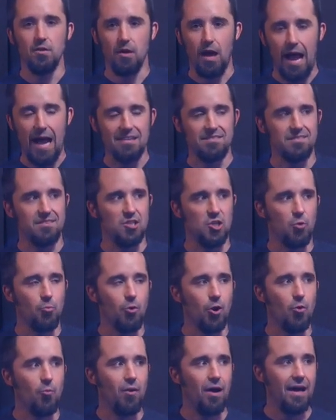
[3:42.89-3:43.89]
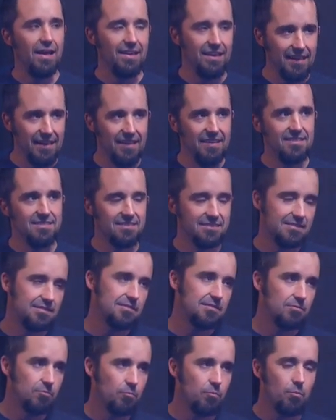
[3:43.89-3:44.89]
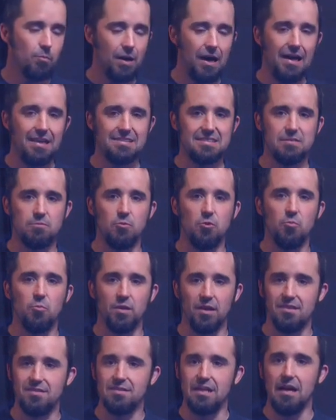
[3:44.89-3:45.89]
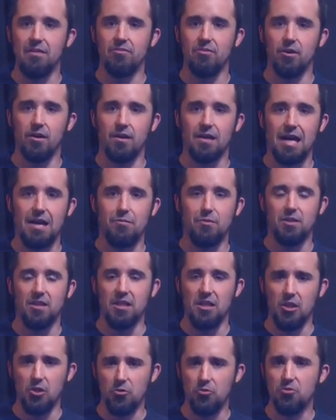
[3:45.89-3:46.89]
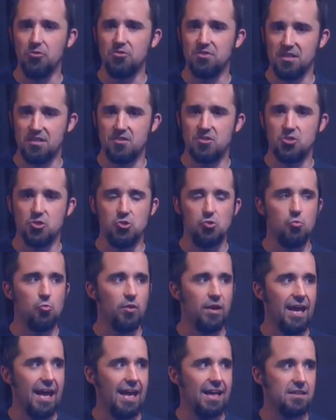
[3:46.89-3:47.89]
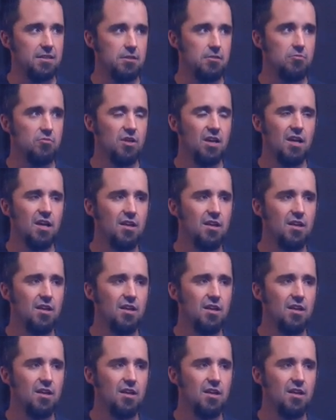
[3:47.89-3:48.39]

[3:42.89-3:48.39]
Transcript: Acetyl bromide is possible, but it's not very commonly used. It's too reactive.